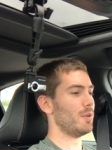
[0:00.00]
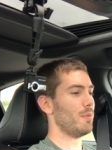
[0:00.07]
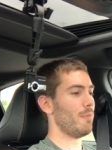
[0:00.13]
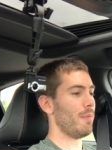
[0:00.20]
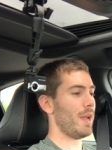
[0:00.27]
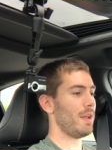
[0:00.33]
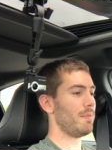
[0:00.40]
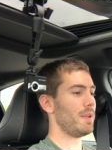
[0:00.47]

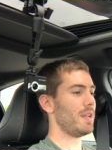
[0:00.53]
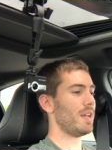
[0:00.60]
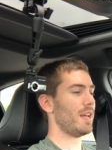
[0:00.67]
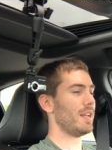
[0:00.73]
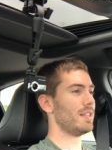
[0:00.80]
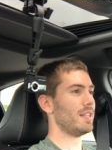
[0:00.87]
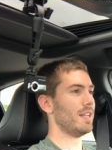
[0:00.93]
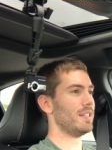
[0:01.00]
maybe
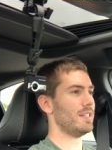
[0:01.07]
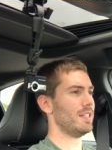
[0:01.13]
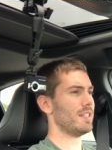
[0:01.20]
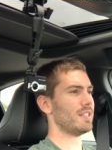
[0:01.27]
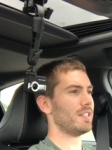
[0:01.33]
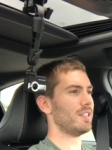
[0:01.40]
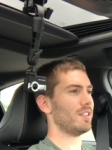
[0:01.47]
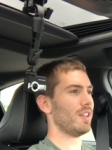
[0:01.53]
it's
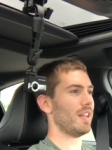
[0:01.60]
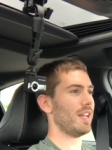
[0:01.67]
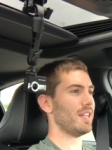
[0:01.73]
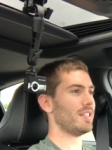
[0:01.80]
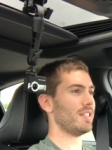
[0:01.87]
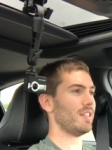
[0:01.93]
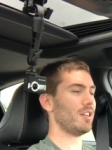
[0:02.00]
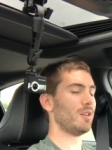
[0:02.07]

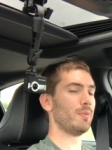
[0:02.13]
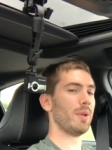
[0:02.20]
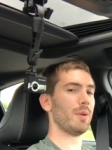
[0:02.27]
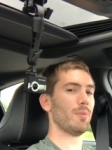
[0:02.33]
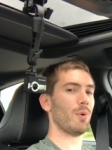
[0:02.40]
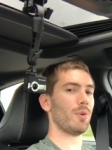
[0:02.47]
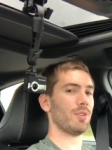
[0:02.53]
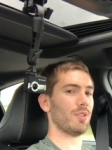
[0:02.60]
a little bit
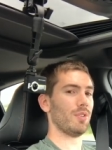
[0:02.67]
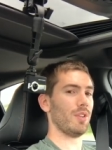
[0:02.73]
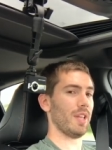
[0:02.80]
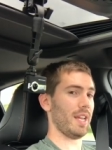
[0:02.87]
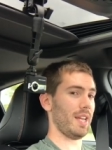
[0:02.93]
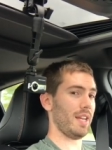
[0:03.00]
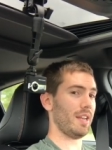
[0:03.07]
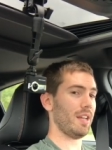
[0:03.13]
more
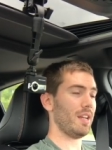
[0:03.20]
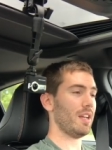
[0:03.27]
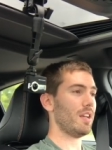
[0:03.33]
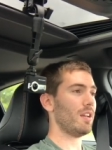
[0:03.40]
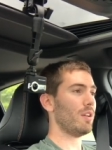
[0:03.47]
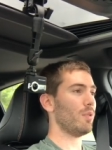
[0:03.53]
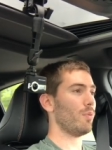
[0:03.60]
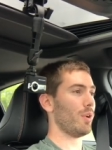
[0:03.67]
delayed
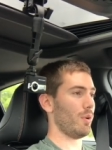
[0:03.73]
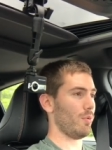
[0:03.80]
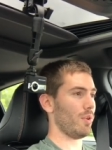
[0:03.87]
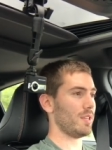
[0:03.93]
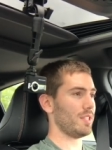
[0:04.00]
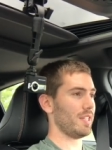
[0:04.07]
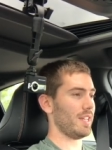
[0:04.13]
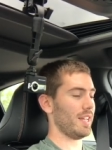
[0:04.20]
when it
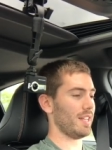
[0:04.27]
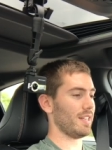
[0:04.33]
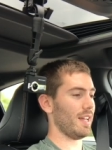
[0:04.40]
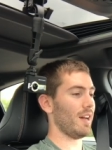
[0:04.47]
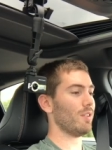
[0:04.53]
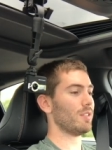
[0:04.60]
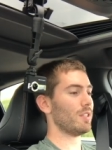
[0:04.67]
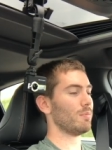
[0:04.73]
wants to kick
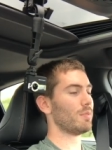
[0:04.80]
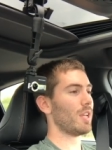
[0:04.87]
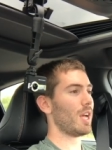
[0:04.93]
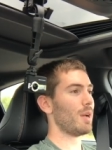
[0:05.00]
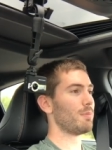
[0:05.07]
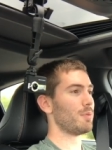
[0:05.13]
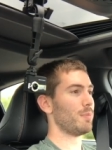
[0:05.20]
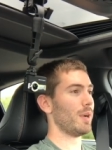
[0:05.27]
down
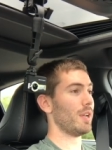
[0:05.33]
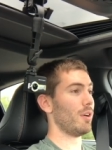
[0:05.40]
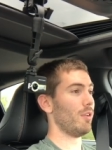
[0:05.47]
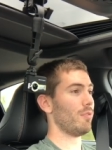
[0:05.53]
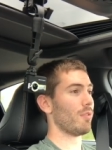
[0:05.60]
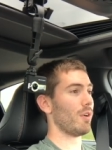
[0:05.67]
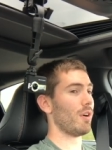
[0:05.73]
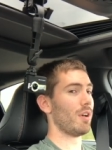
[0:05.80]
sometimes, but
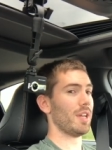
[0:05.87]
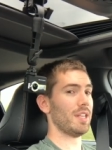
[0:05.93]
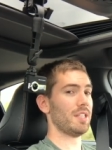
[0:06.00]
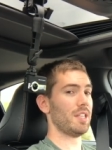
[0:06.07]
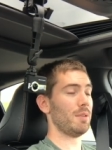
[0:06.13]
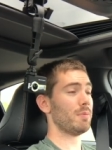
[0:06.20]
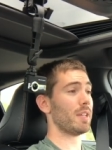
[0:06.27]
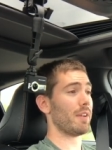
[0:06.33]
overall it
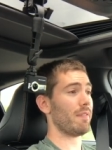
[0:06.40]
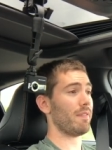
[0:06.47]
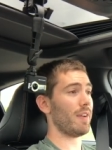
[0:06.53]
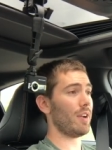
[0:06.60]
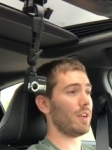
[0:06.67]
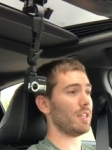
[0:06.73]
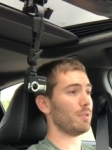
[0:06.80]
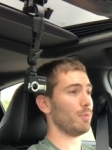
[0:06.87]
seems like a
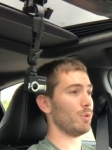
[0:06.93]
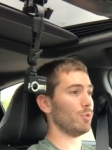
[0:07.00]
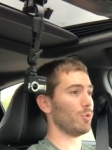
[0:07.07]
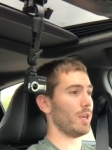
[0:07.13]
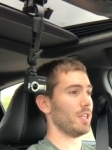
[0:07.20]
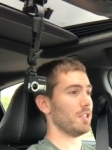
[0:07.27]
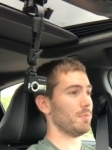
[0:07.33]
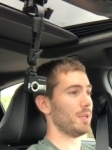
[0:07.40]
very smooth
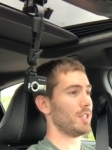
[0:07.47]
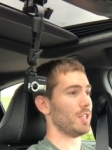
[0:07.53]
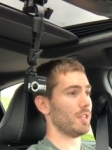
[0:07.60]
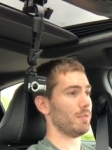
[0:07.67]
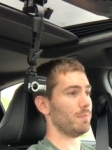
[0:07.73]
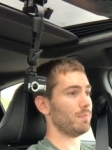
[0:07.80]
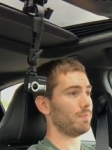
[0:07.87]
transmission.